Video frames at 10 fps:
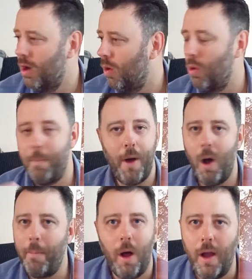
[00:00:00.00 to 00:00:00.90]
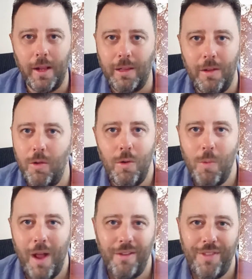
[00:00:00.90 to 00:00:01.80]
or Pop Idol or
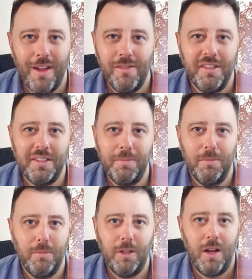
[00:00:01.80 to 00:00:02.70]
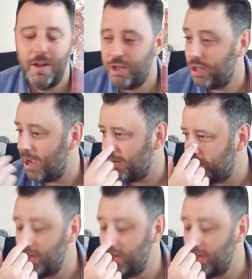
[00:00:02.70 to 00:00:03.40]
one of those kind of shows.